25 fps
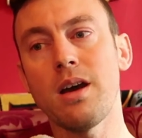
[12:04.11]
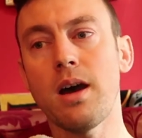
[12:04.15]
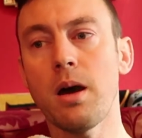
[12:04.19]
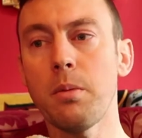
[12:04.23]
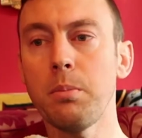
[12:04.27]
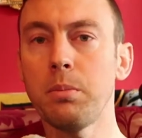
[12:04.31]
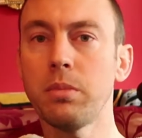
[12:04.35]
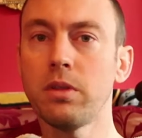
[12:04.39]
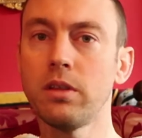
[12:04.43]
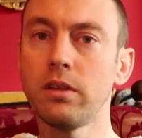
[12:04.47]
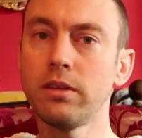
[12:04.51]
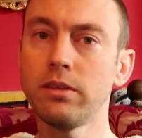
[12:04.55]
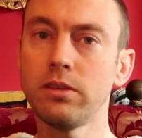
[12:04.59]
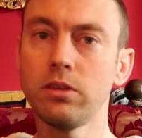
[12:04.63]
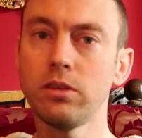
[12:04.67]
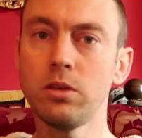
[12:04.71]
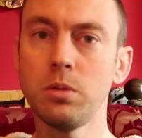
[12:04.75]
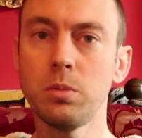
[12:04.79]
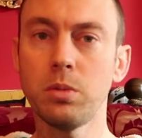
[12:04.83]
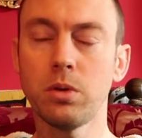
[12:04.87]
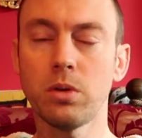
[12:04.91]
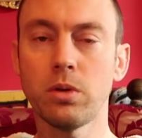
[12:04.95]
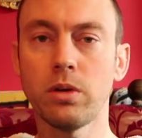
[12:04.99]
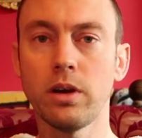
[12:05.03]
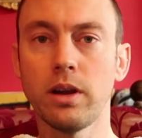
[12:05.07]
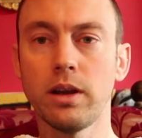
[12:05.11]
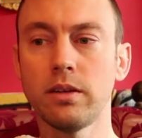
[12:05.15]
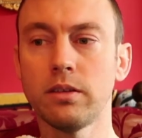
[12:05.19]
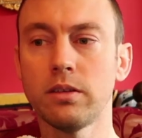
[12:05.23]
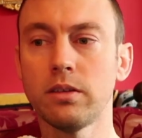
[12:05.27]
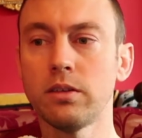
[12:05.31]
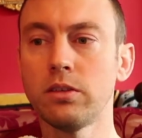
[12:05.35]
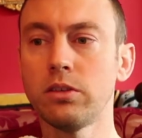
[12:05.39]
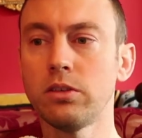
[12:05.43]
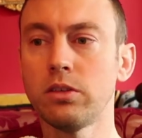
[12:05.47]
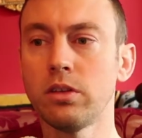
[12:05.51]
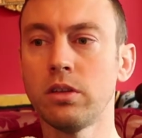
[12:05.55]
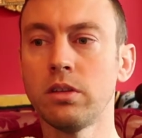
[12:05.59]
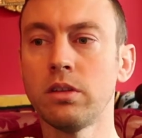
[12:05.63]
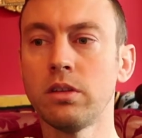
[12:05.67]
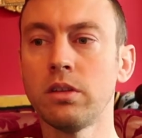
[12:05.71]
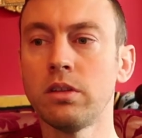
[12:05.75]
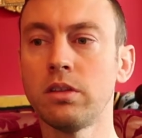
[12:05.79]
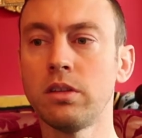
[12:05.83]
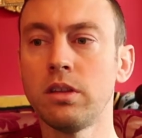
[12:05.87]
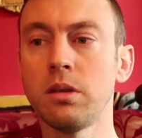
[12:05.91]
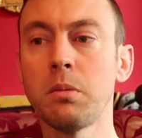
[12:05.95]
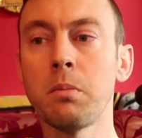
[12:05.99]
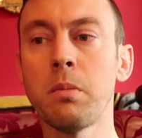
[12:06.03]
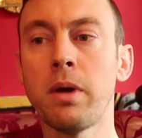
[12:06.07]
up the super rate so
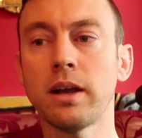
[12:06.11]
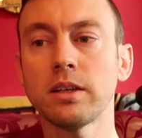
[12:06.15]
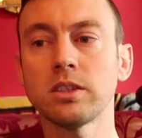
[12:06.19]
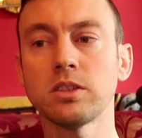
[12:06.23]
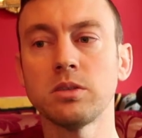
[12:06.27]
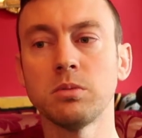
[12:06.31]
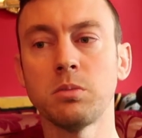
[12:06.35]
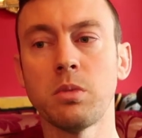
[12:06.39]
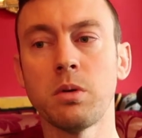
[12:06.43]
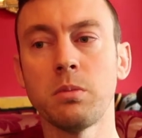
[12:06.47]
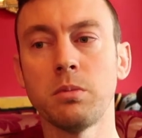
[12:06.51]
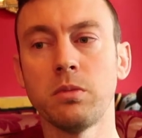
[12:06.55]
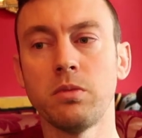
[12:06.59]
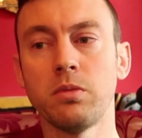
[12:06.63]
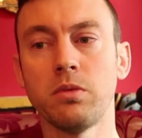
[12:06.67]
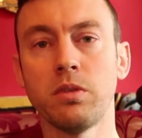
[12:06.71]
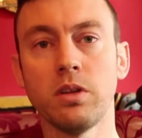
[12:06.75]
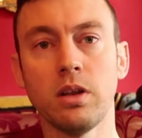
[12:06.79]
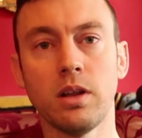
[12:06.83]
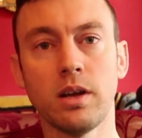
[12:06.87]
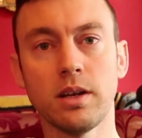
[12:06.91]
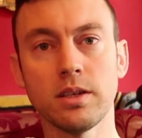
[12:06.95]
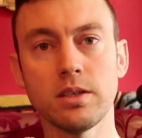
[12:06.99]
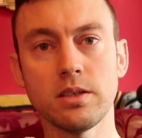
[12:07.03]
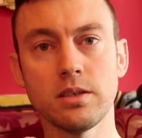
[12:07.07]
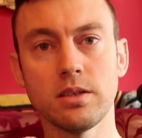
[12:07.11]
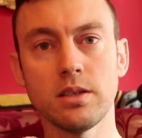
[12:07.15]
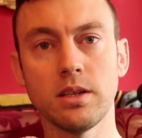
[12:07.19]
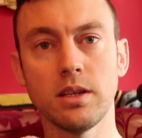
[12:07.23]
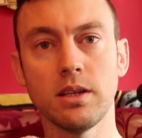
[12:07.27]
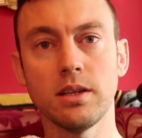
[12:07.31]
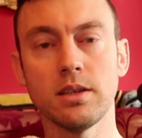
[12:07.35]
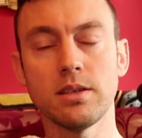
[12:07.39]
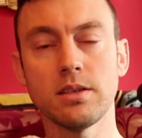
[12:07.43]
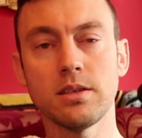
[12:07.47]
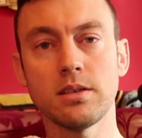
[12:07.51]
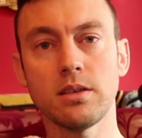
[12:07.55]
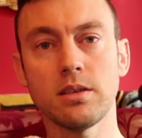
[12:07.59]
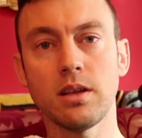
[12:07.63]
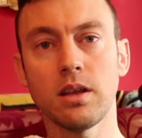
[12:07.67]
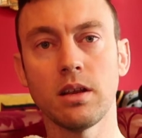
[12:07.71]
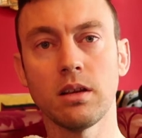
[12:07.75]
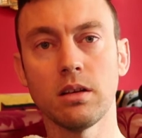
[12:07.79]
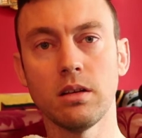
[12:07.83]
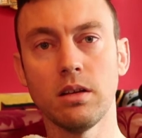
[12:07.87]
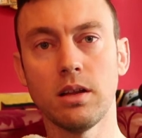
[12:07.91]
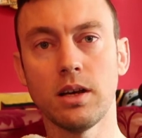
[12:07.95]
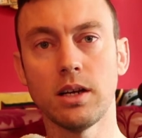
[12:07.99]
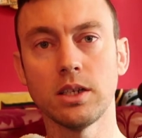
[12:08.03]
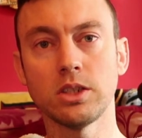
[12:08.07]
that the maximum velocity is staying
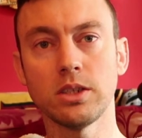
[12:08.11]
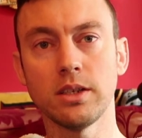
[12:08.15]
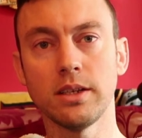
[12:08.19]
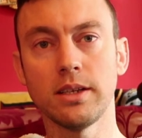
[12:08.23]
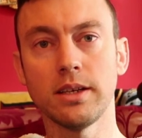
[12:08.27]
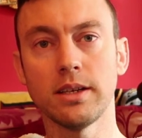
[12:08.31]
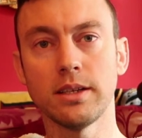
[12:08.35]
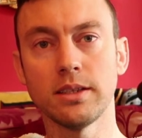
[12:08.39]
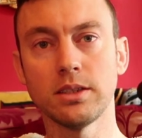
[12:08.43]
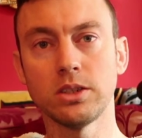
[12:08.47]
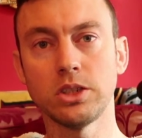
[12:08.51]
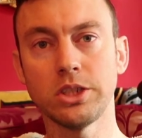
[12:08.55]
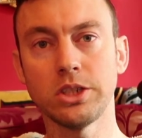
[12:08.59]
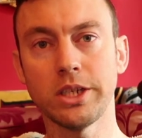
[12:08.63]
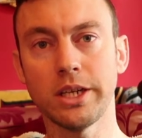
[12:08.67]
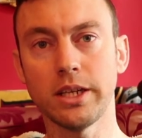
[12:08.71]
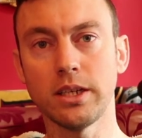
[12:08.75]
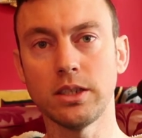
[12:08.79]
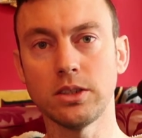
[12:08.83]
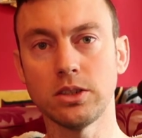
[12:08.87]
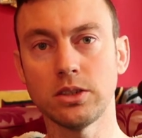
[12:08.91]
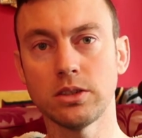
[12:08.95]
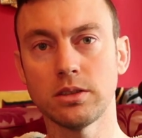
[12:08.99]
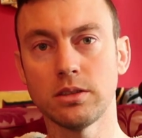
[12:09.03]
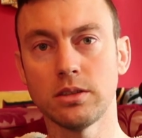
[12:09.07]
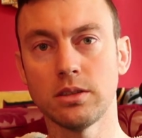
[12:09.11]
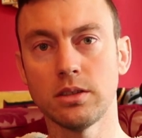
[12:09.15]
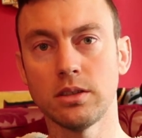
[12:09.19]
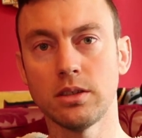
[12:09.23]
largely unchanged.